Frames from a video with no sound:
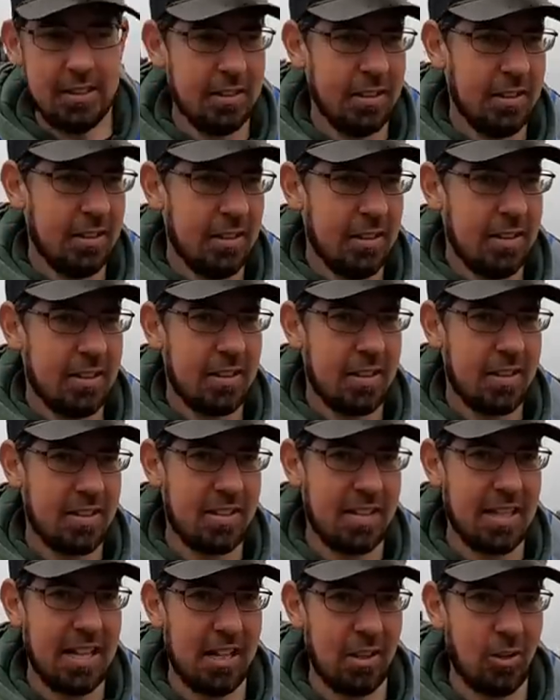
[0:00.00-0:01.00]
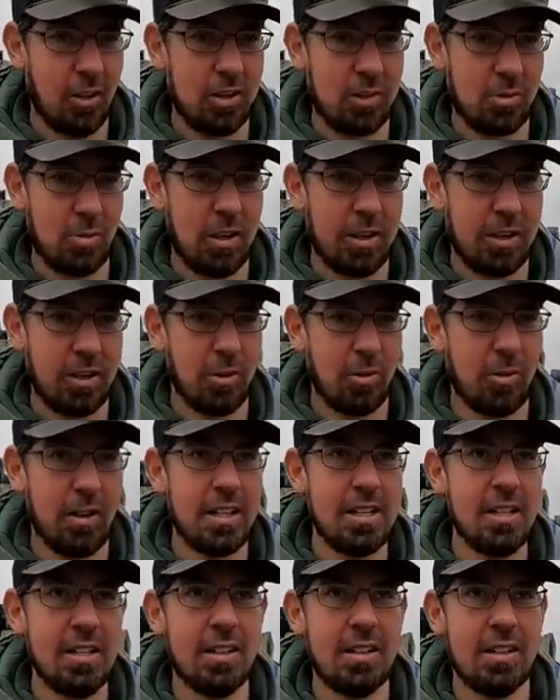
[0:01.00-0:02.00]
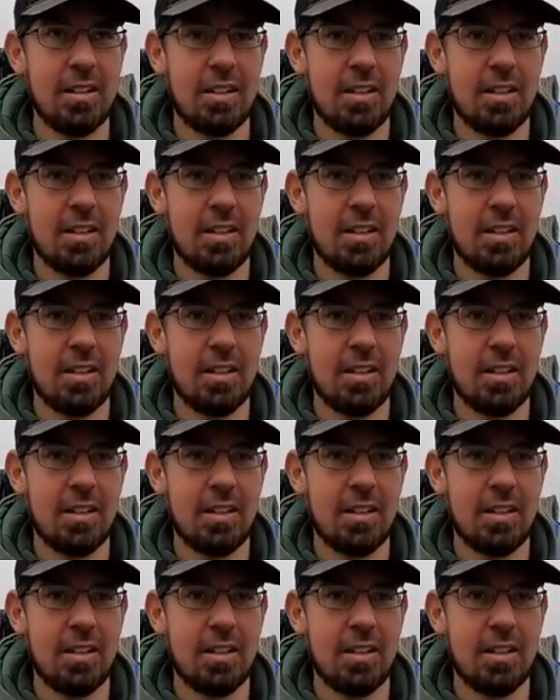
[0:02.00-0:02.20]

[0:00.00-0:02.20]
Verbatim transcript: You can see that line's running already.